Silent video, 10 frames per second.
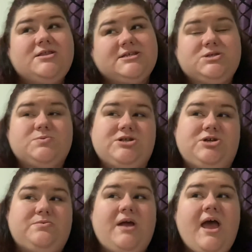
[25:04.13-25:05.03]
is what
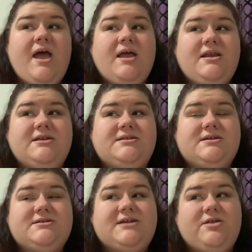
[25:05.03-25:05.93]
you need to
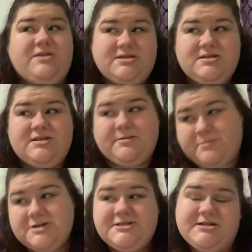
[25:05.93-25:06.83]
tell the
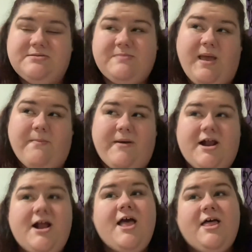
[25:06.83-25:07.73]
person to make it
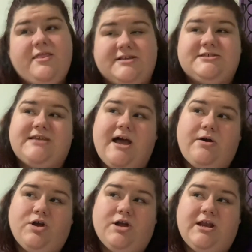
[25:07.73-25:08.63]
better. This is how
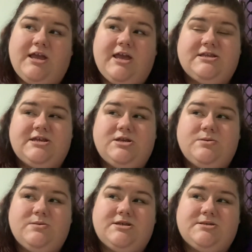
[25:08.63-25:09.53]
you're going to continue
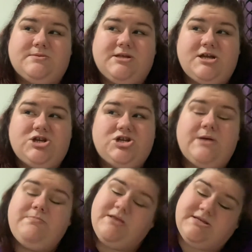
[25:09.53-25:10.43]
this
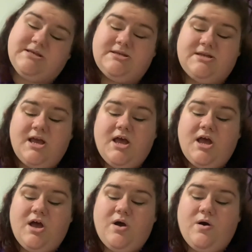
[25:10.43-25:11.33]
relationship. This is,
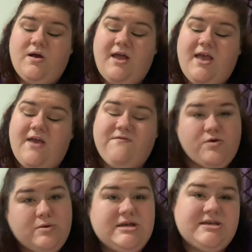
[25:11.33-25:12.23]
if you
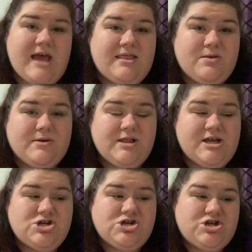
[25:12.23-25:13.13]
need to end the
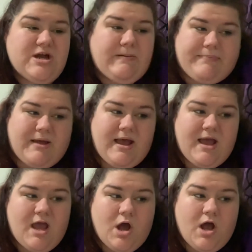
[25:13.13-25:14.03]
relationship,
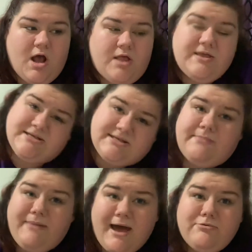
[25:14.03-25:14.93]
this is a
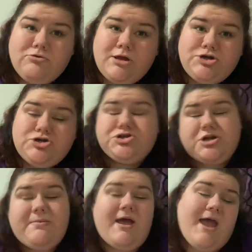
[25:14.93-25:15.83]
bad
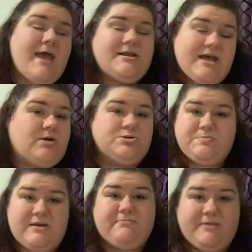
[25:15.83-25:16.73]
relationship, it tells
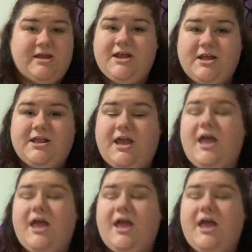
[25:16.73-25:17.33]
me immediately.